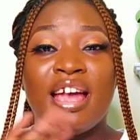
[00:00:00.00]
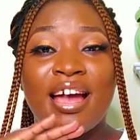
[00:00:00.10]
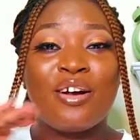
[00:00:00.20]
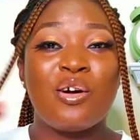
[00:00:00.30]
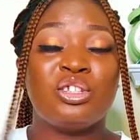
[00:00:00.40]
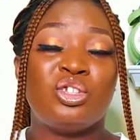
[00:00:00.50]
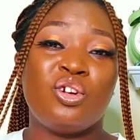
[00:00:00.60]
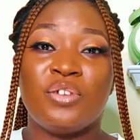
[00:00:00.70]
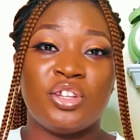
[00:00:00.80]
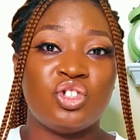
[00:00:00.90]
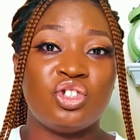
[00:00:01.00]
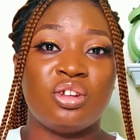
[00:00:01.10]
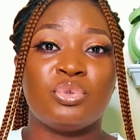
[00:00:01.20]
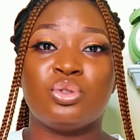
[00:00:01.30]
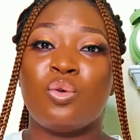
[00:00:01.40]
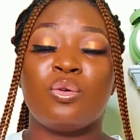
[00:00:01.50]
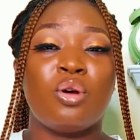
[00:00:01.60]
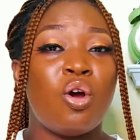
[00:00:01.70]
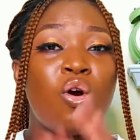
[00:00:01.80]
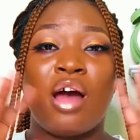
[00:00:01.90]
according to your face shape. So
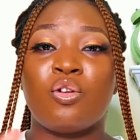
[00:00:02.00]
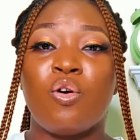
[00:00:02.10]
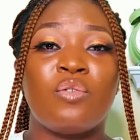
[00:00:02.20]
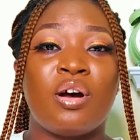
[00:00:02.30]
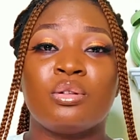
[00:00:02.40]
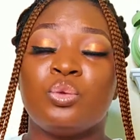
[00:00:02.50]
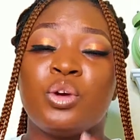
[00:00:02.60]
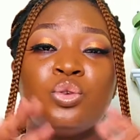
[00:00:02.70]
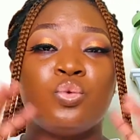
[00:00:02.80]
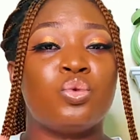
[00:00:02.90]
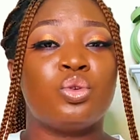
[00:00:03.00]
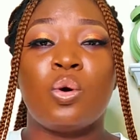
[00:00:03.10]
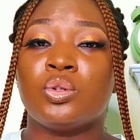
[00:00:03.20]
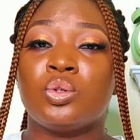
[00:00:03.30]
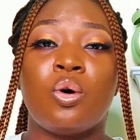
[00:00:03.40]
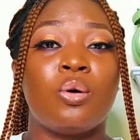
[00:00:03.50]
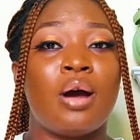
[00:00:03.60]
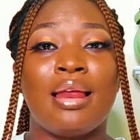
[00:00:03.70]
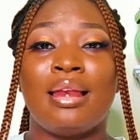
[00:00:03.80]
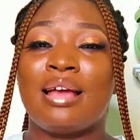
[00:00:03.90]
an oval, the way you would contour or
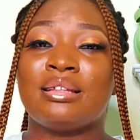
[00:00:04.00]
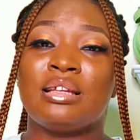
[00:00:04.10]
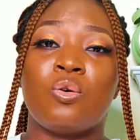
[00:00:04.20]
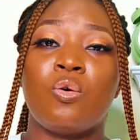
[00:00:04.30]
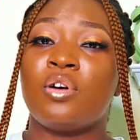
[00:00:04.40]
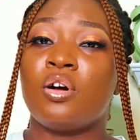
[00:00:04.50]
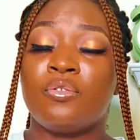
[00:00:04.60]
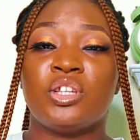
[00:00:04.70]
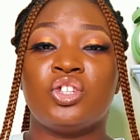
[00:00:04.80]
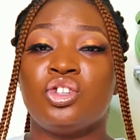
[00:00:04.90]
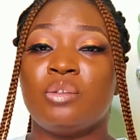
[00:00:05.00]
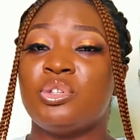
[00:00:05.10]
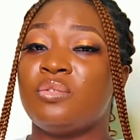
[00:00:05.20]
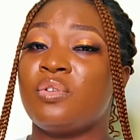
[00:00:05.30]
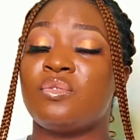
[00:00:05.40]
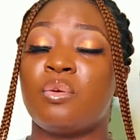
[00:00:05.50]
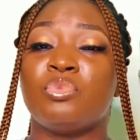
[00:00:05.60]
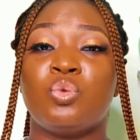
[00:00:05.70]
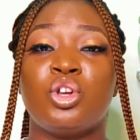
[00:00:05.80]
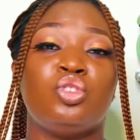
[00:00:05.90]
highlight an oval face shape is different from the
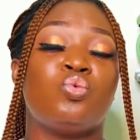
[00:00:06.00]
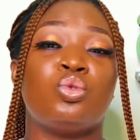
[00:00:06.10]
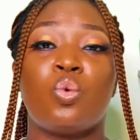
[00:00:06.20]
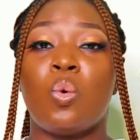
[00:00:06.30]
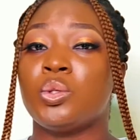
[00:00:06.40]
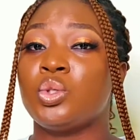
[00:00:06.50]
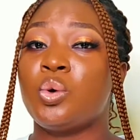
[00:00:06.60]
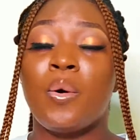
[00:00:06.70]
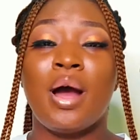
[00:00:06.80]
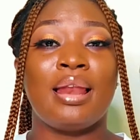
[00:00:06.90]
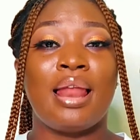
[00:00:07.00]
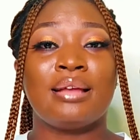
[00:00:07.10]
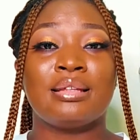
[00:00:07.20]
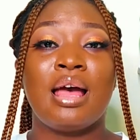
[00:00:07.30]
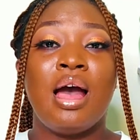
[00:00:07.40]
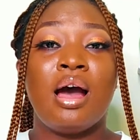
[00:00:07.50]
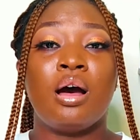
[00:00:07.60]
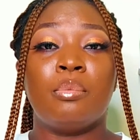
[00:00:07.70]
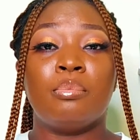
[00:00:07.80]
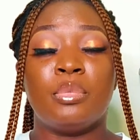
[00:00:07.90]
way you would contour or highlight
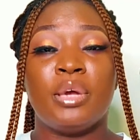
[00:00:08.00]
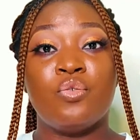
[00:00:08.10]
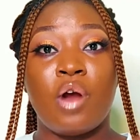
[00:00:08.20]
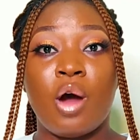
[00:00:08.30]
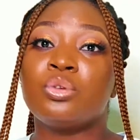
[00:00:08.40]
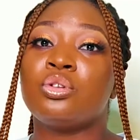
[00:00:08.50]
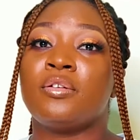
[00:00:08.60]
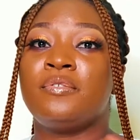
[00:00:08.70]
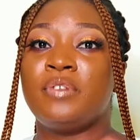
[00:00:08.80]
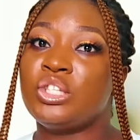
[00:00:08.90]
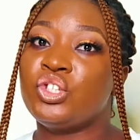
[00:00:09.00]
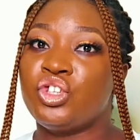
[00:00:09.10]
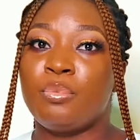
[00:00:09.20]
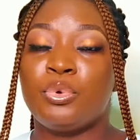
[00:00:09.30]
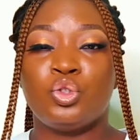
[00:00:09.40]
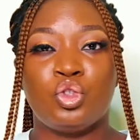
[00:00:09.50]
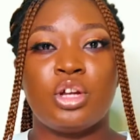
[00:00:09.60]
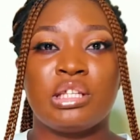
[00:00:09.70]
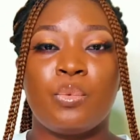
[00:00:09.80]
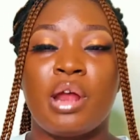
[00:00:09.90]
a round face shape. Do you
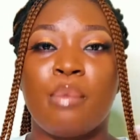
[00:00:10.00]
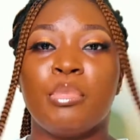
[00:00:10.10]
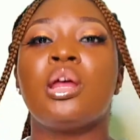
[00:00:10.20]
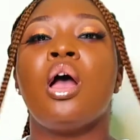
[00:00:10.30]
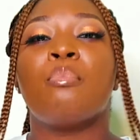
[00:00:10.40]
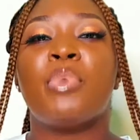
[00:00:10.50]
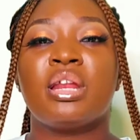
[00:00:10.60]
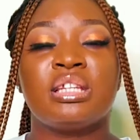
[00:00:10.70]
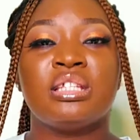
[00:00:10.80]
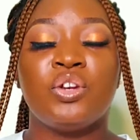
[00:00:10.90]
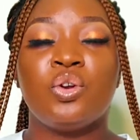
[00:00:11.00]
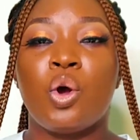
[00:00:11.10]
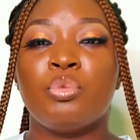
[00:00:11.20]
understand what I mean? But in this video I'll